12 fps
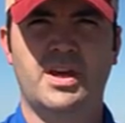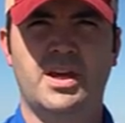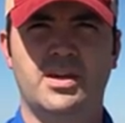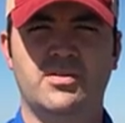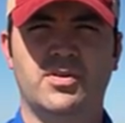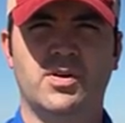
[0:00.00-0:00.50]

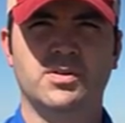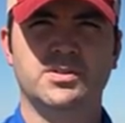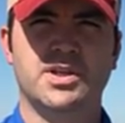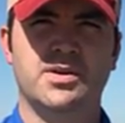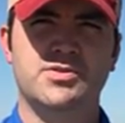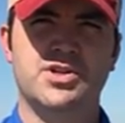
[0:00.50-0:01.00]
Hey
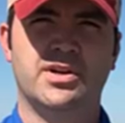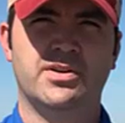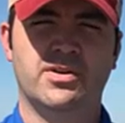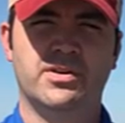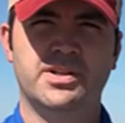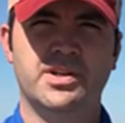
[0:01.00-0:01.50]
folks, I'm
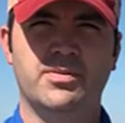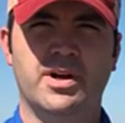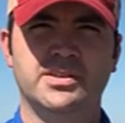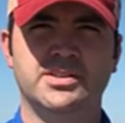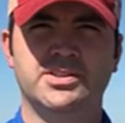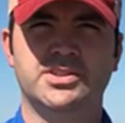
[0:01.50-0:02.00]
Jarrod Hardke,
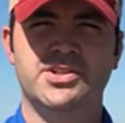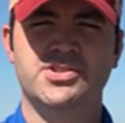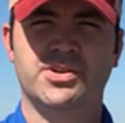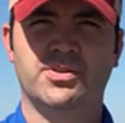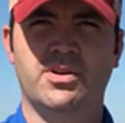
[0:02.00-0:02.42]
Rice Extension